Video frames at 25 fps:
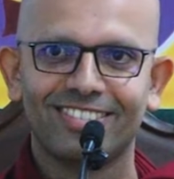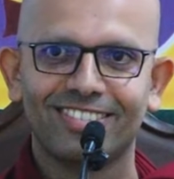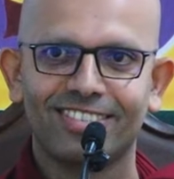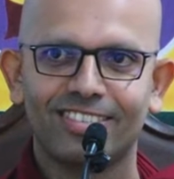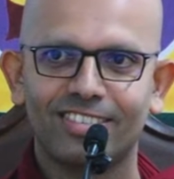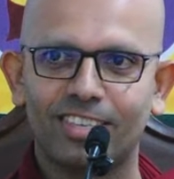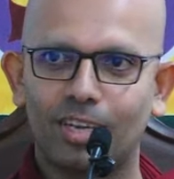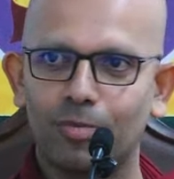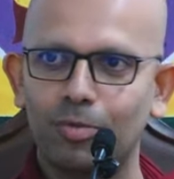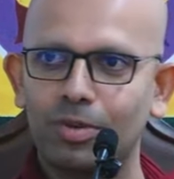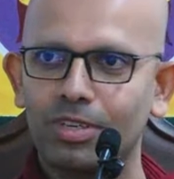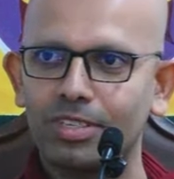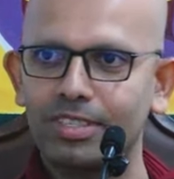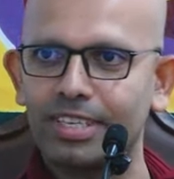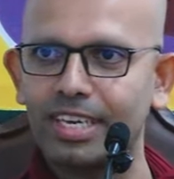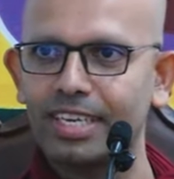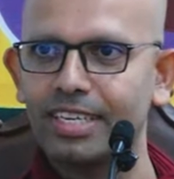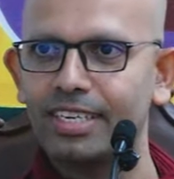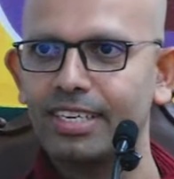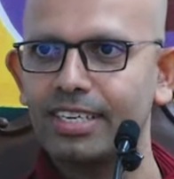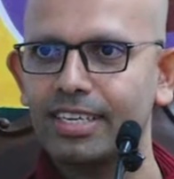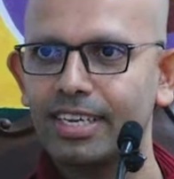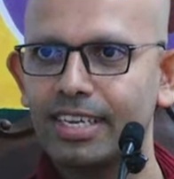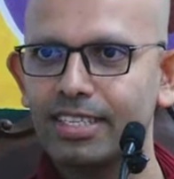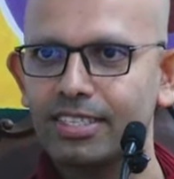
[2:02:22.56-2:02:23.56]
Someone's
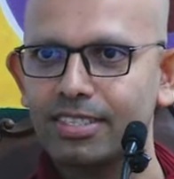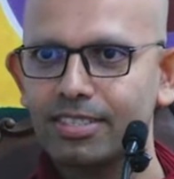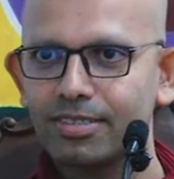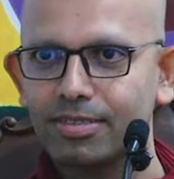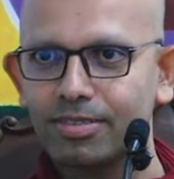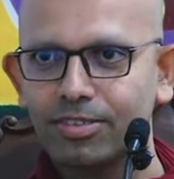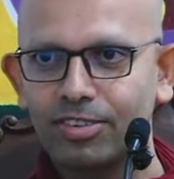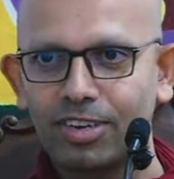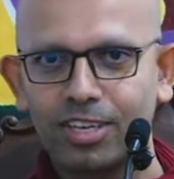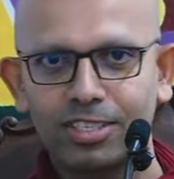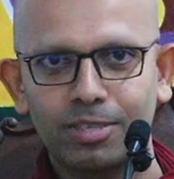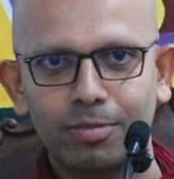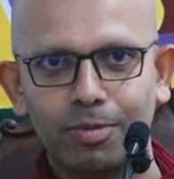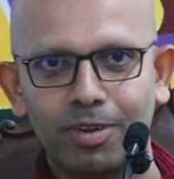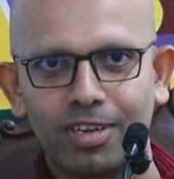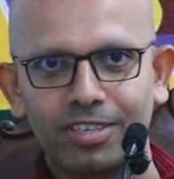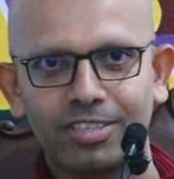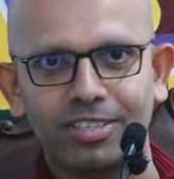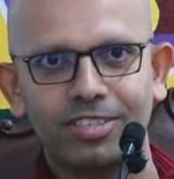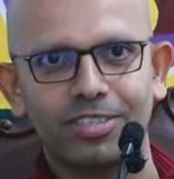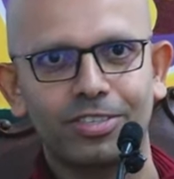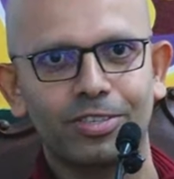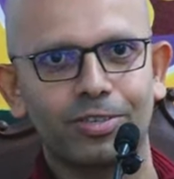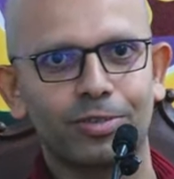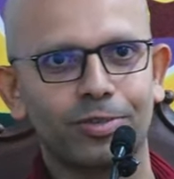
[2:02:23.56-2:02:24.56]
kidney gets
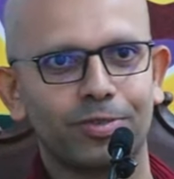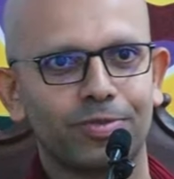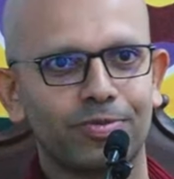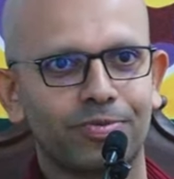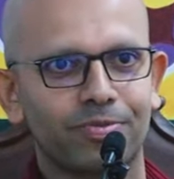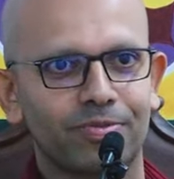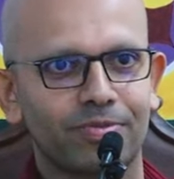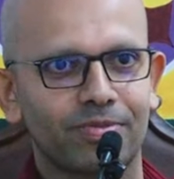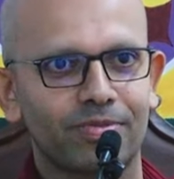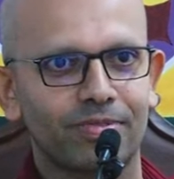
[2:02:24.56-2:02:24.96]
transplanted to you.